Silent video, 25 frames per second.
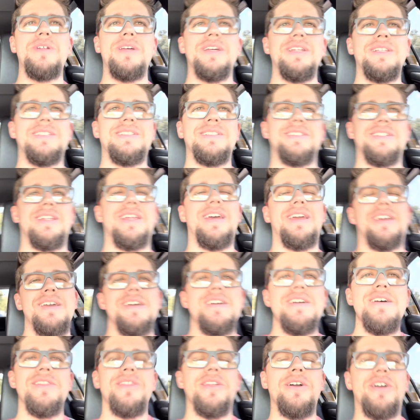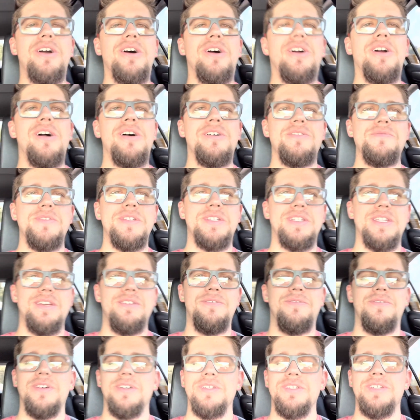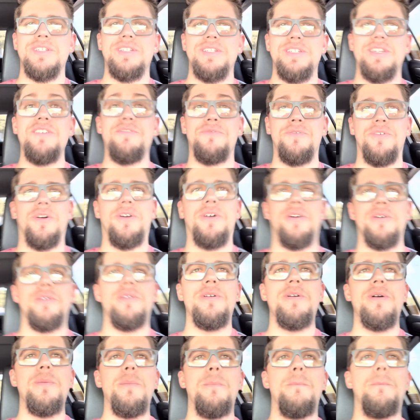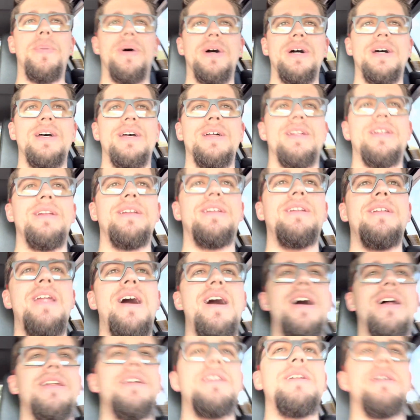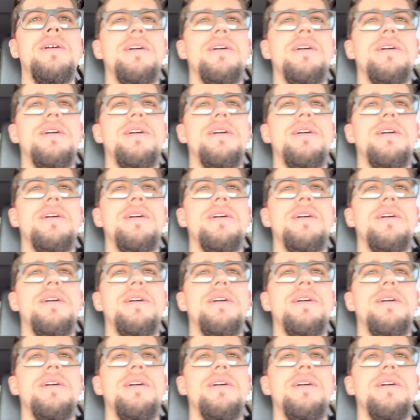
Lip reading: it's like the car obviously feels stiffer, but not